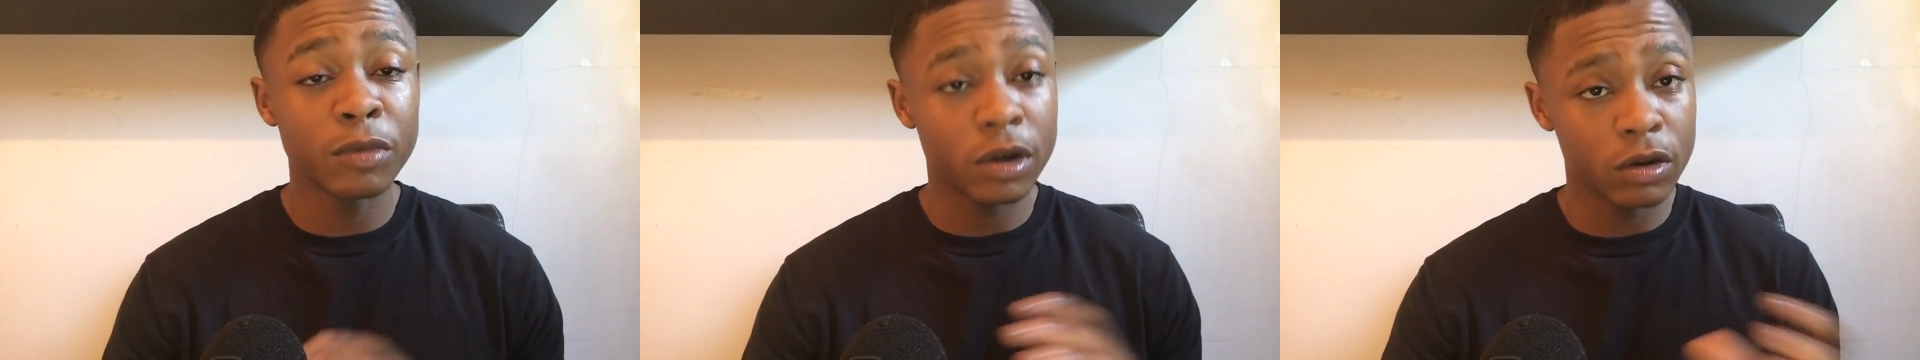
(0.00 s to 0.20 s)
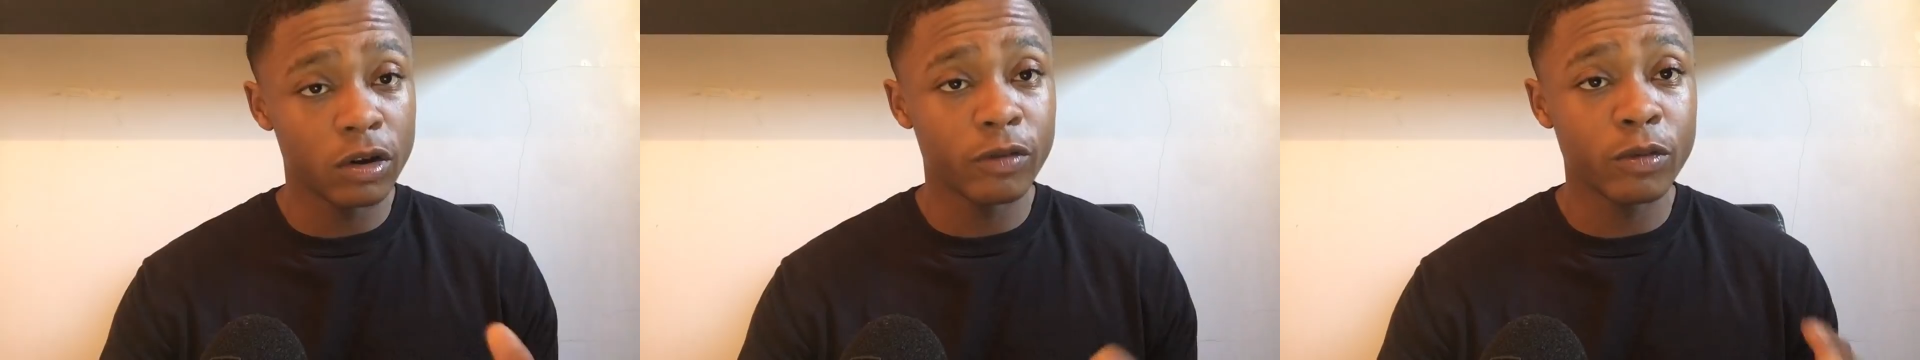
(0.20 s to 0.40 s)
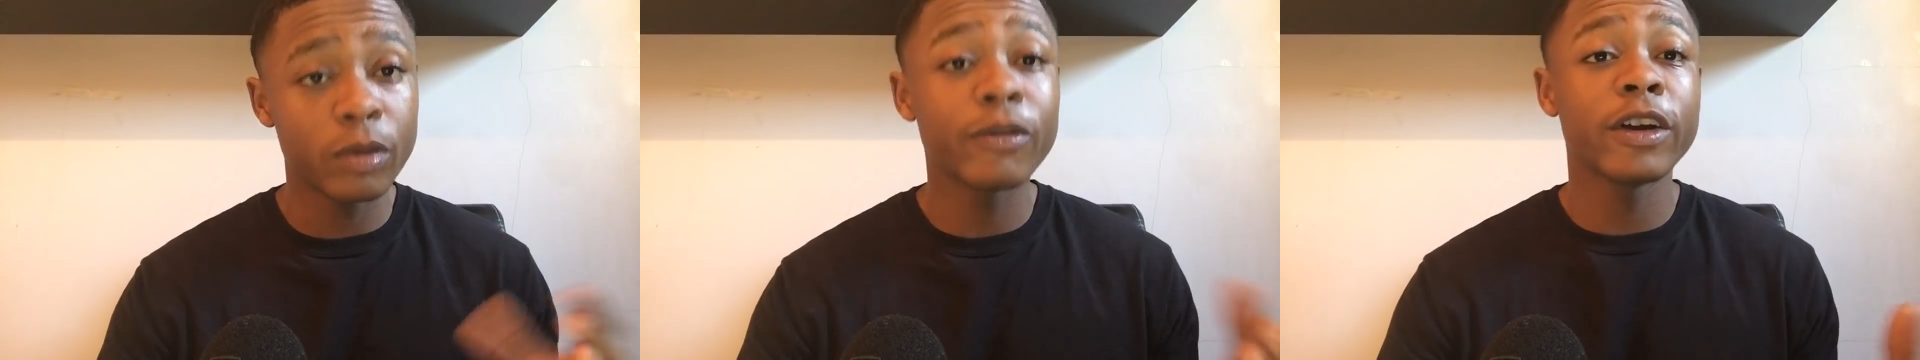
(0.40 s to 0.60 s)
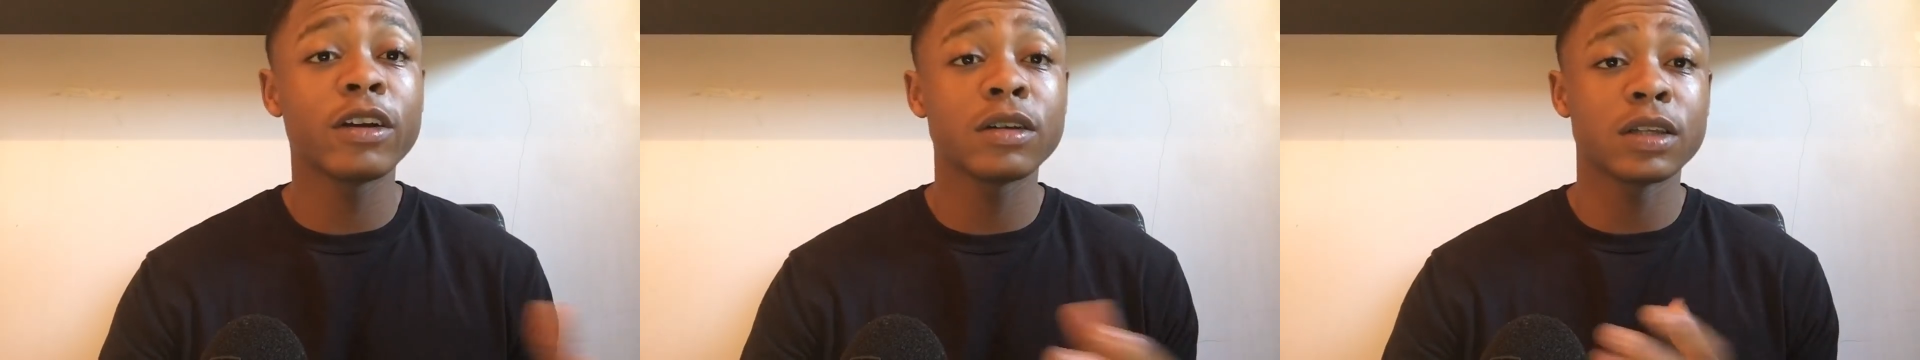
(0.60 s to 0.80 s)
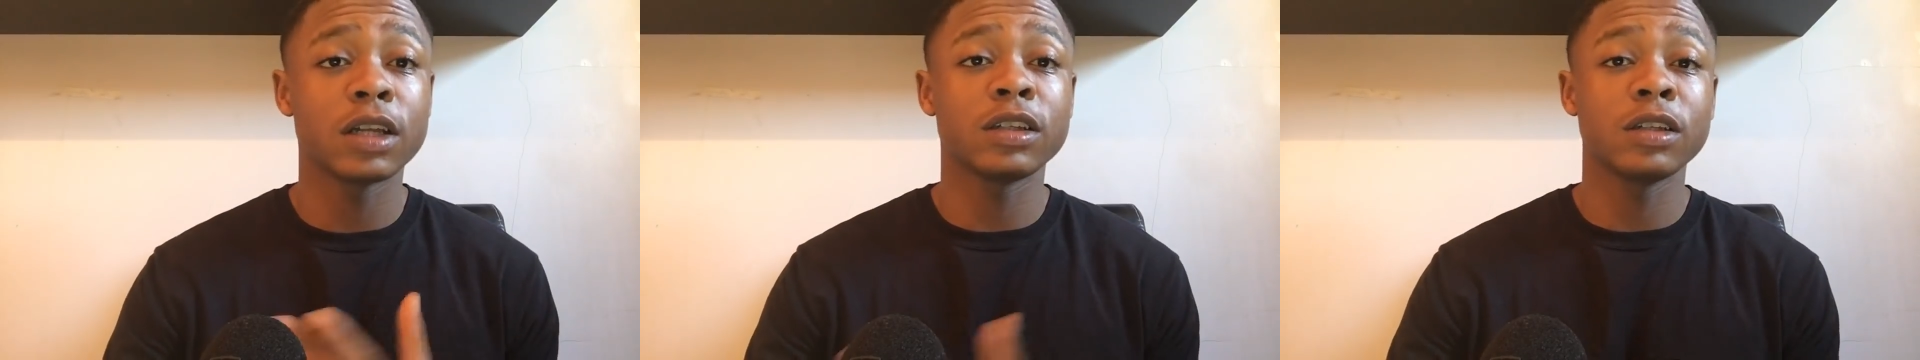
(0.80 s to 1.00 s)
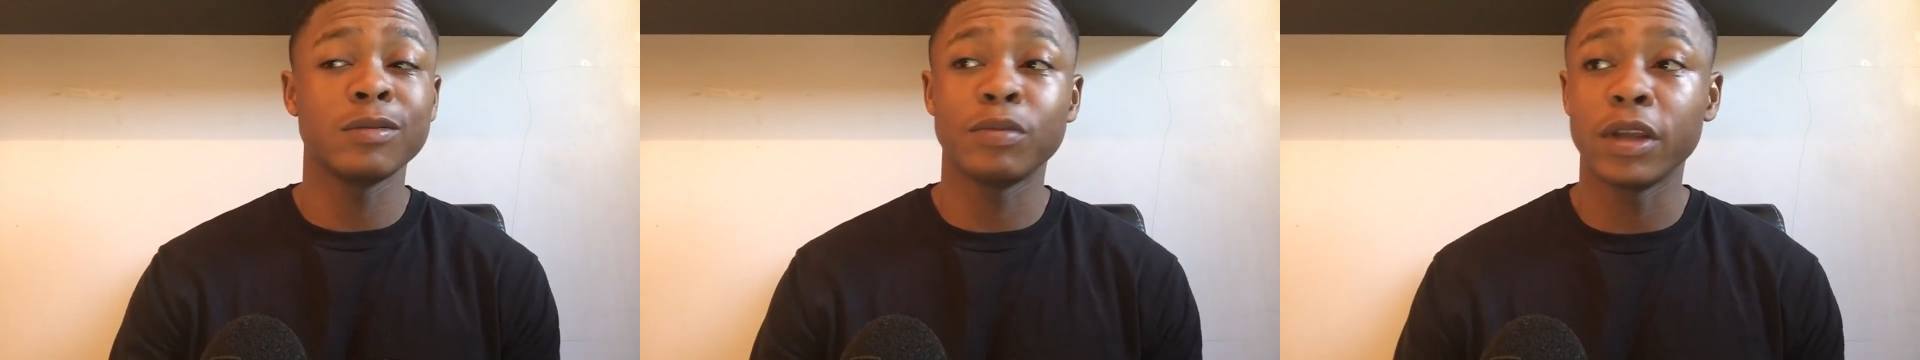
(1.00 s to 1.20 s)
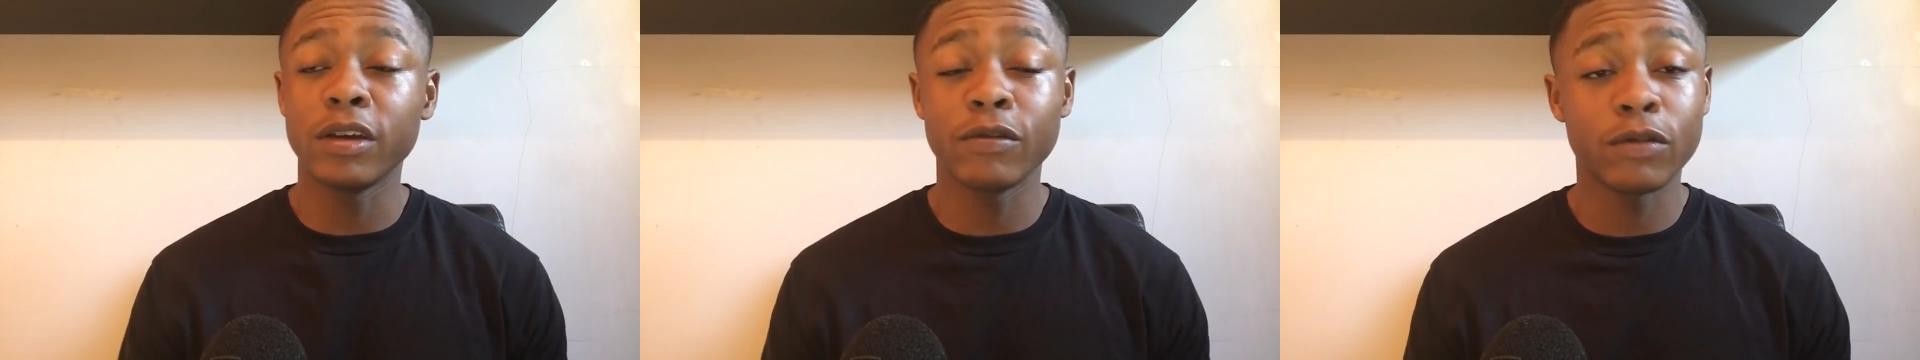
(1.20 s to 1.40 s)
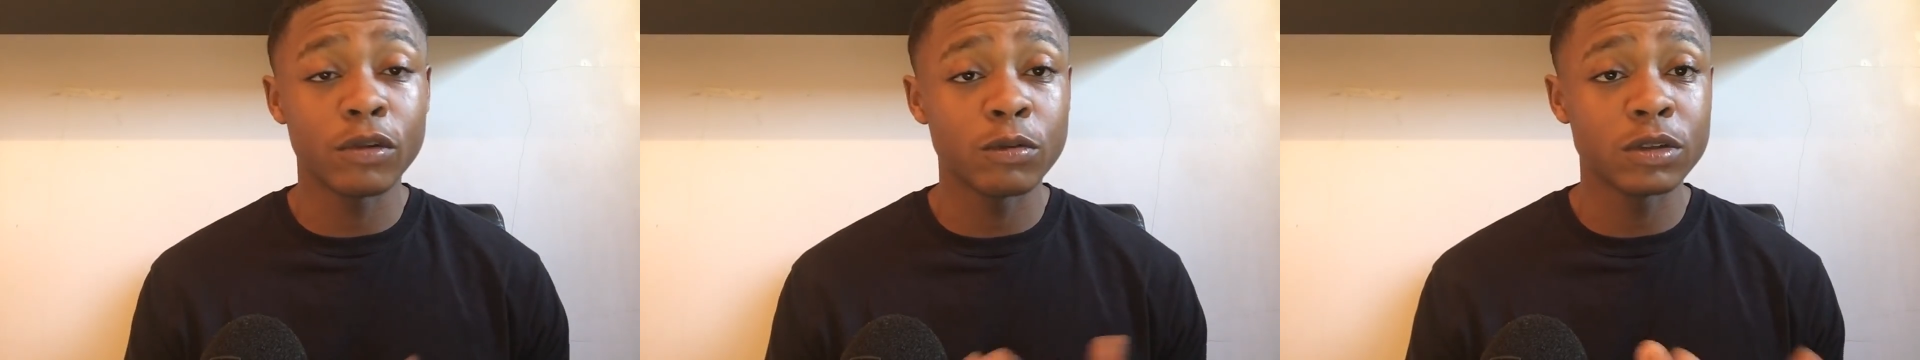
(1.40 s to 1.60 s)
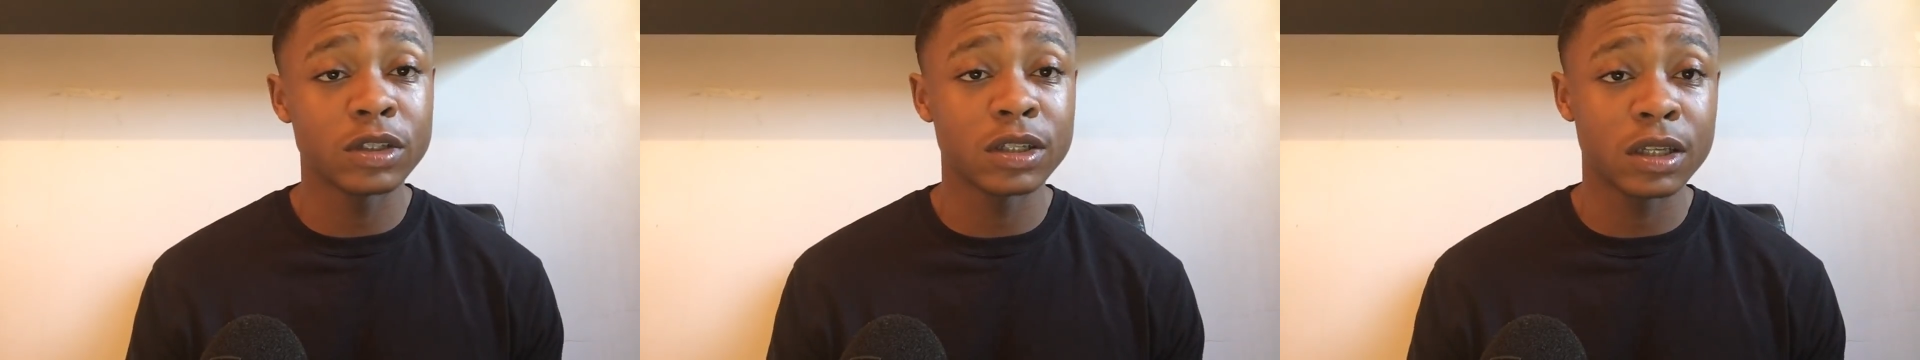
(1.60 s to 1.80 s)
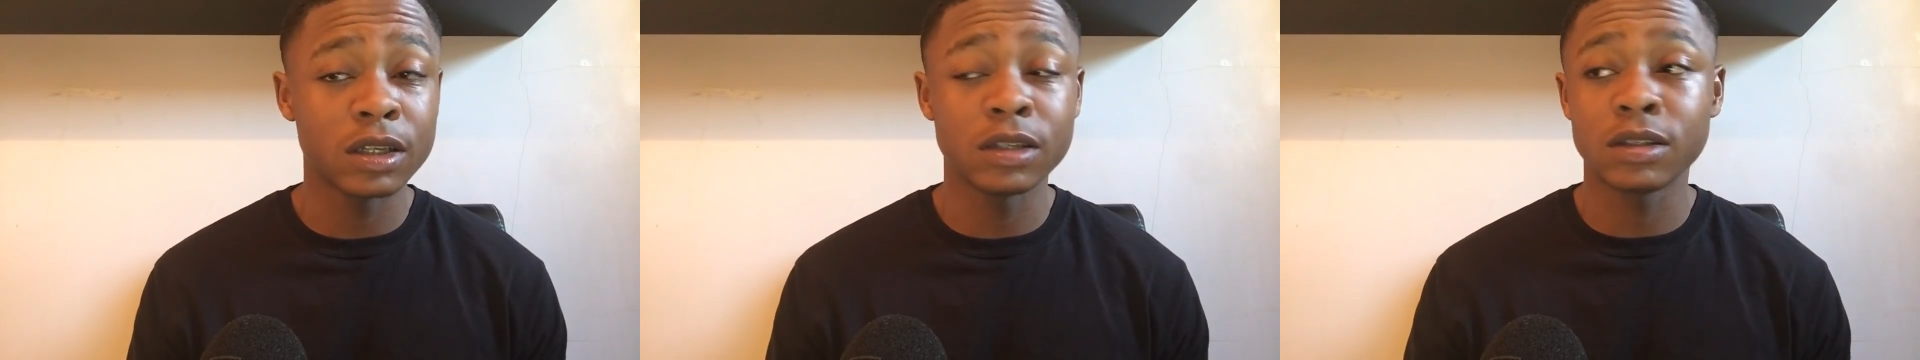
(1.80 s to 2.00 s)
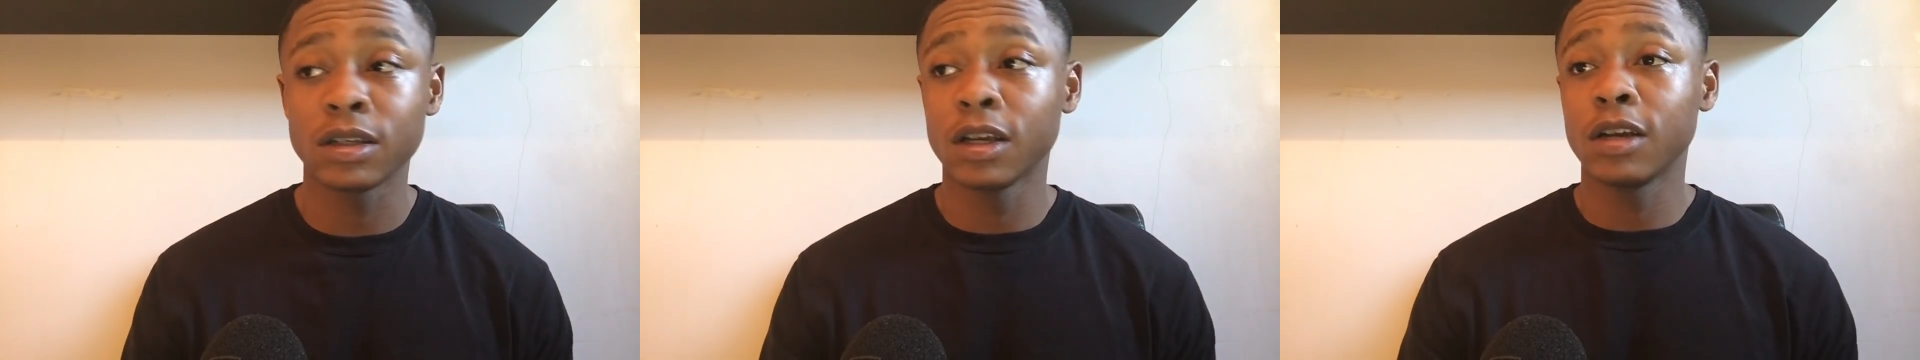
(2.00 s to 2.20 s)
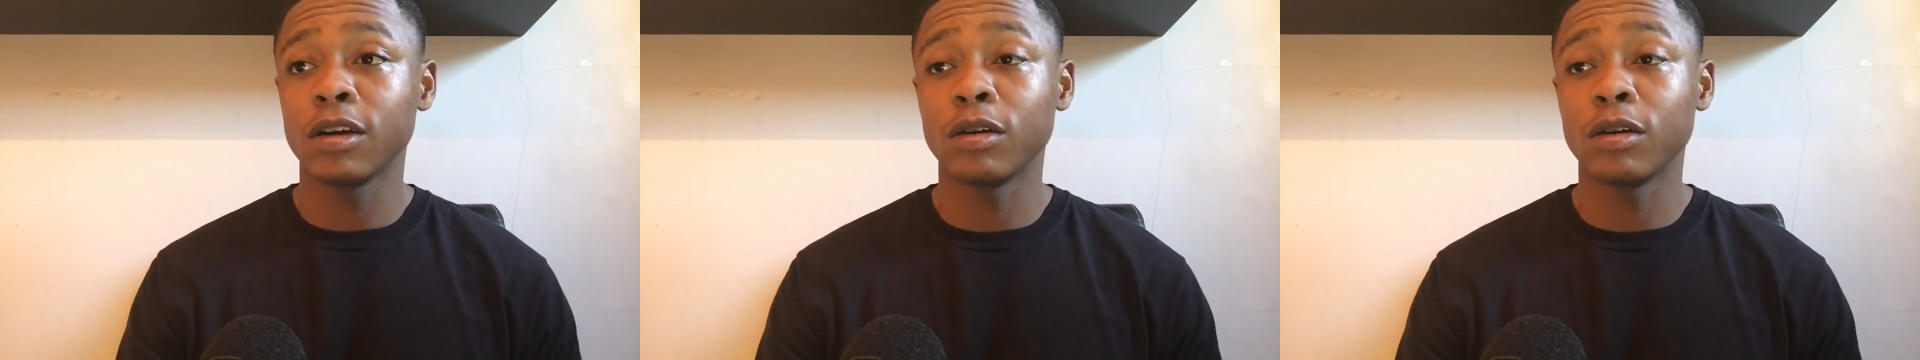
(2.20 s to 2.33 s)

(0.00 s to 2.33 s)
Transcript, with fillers: but a lot of what Wenger's actually blamed for wasn't his.